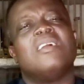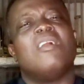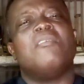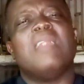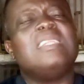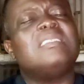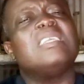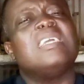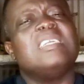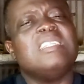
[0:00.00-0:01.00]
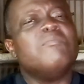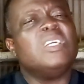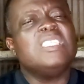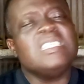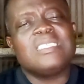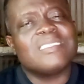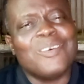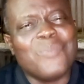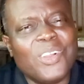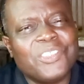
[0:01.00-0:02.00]
all right? The money is
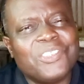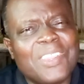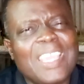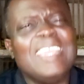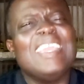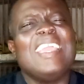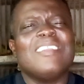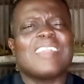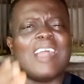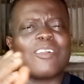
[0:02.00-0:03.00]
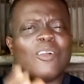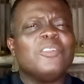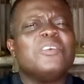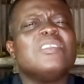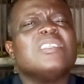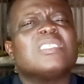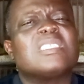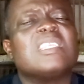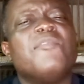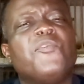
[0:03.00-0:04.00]
not much, okay? You can call on
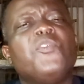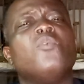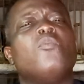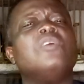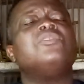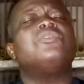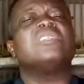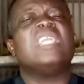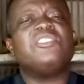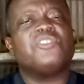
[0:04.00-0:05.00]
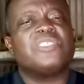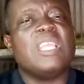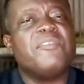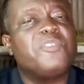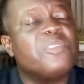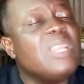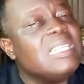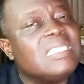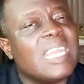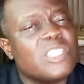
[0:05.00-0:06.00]
us if you want to get yourself
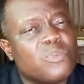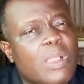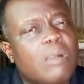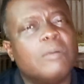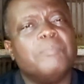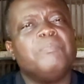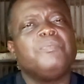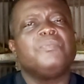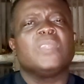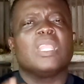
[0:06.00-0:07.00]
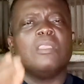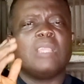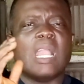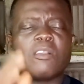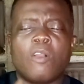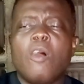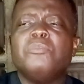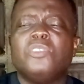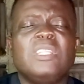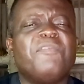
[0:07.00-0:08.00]
trained as well. You can
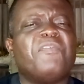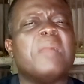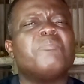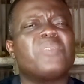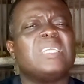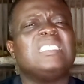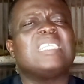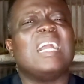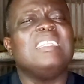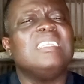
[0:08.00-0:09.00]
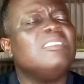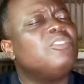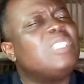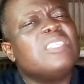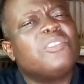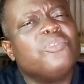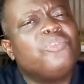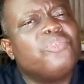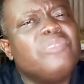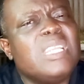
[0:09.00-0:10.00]
come to the farm practically. It takes you
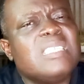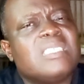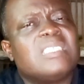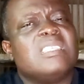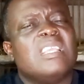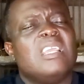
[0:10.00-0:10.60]
2 days